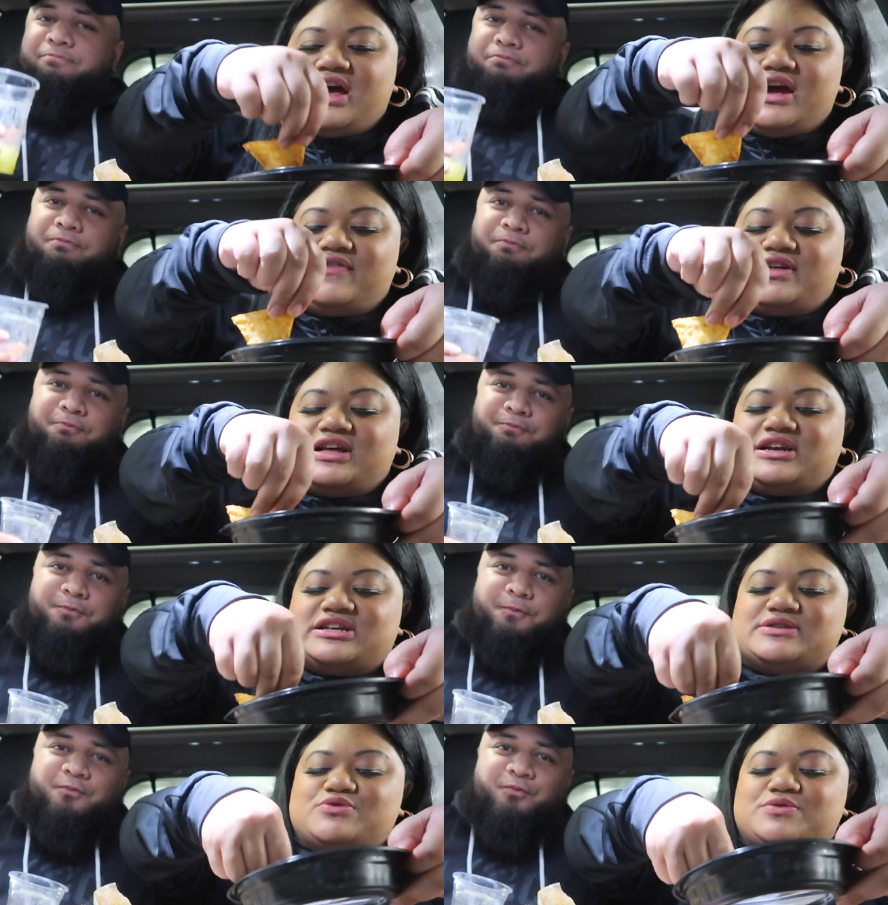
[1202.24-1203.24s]
Speaker 1: everyone that
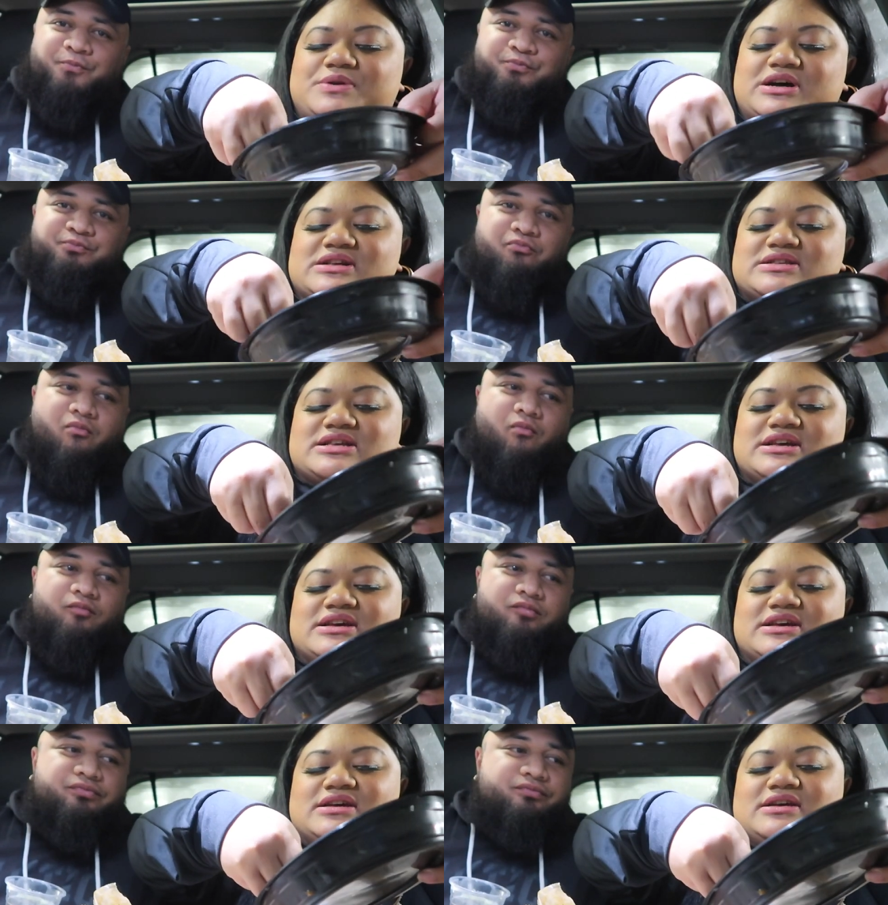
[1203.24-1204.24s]
does mukbangs
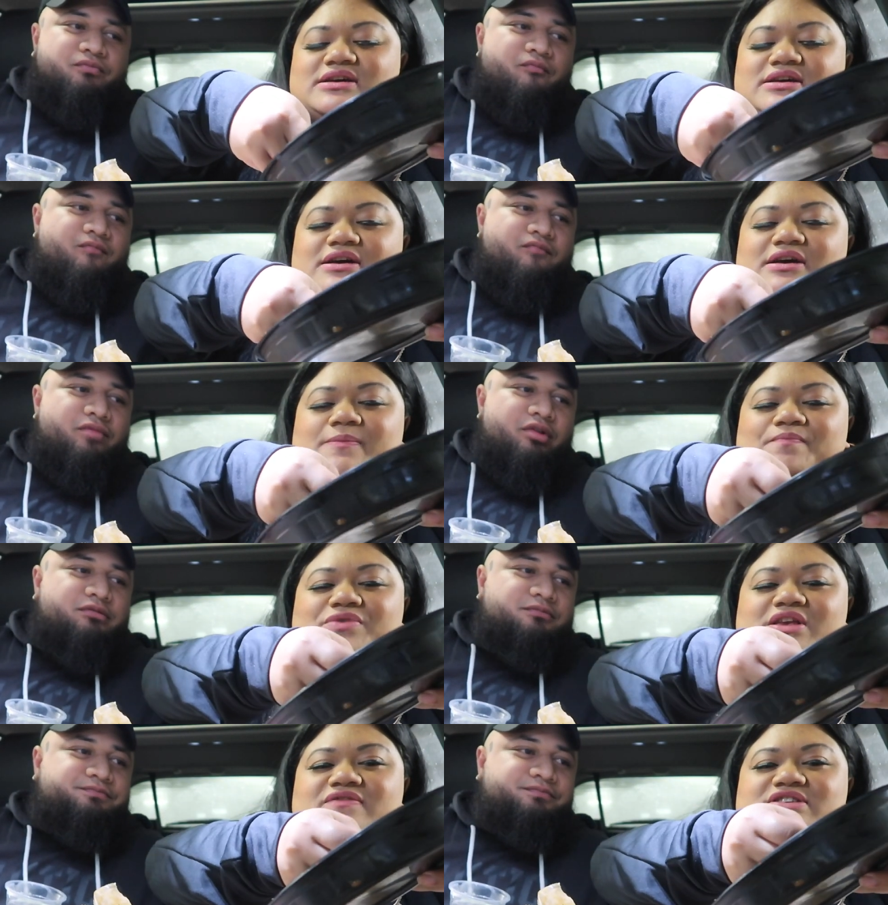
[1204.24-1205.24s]

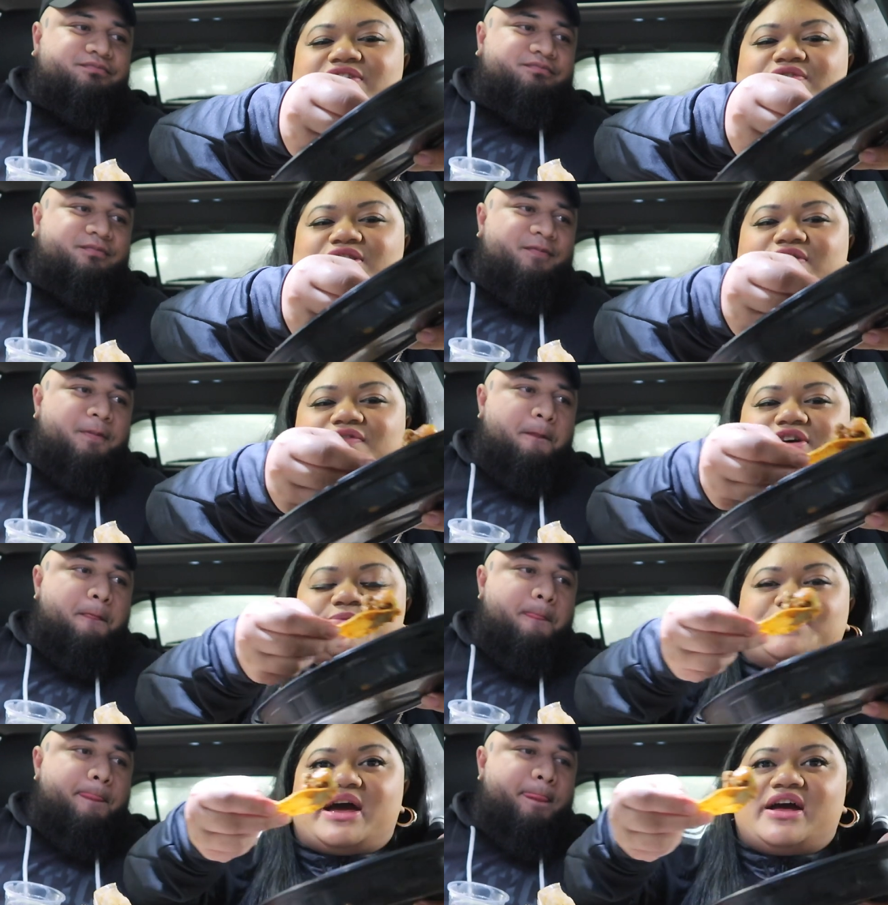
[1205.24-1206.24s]
gives everyone the
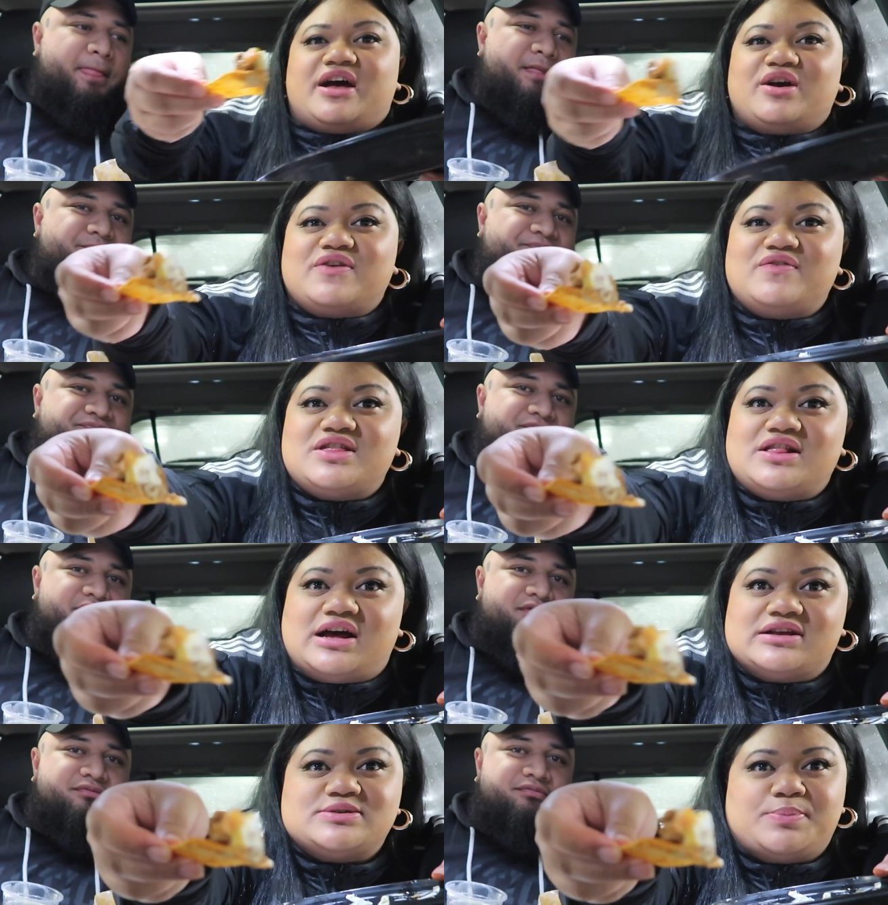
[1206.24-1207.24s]
first bite. I'll give you the
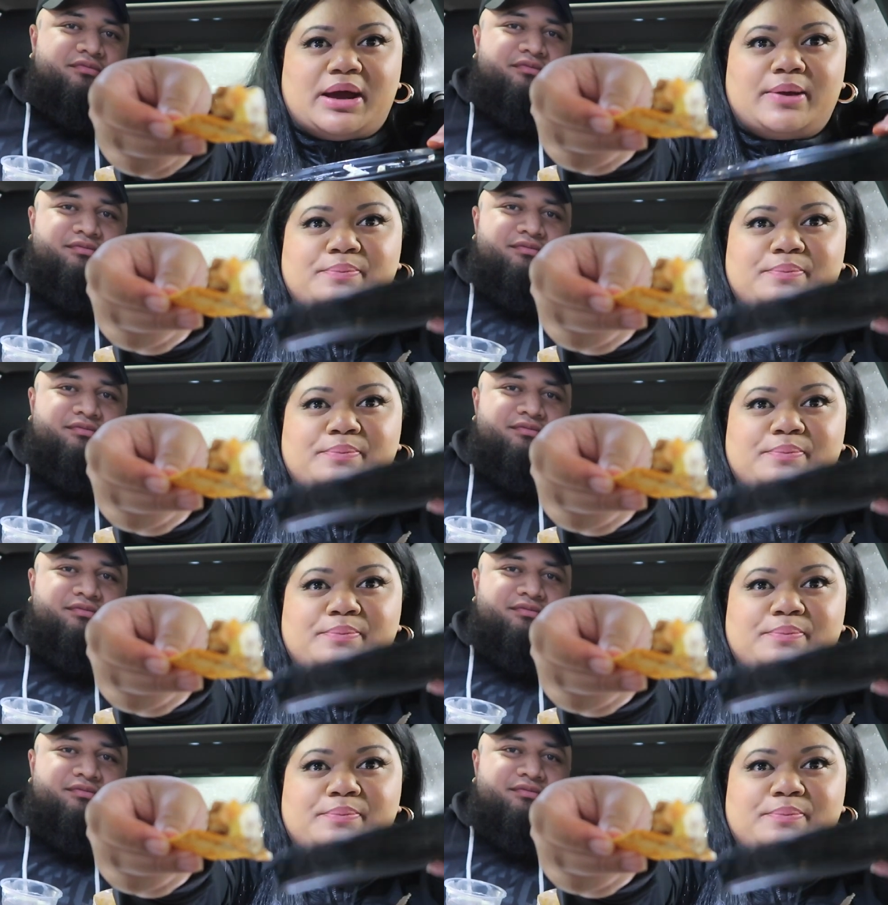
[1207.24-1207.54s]
last bite.